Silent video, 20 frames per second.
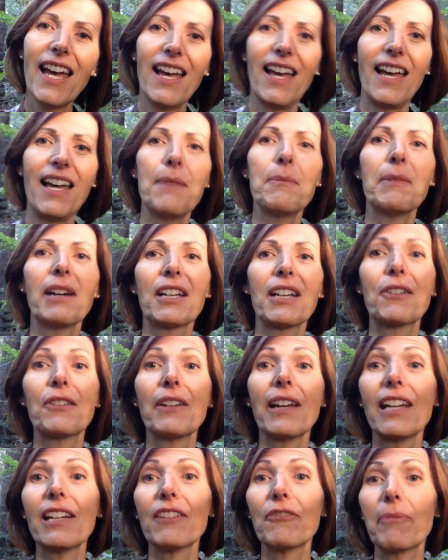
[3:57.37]
and my
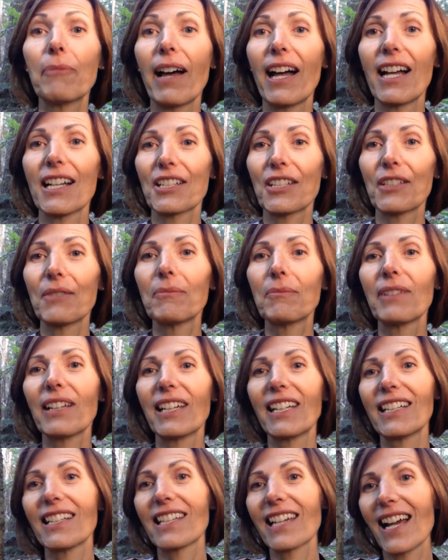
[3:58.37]
creative passion,
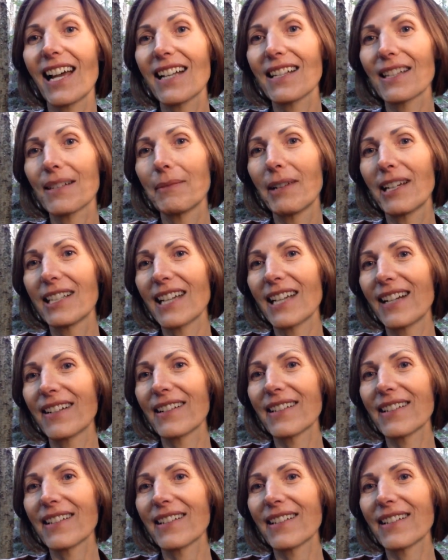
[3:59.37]
playing jazz on my tenor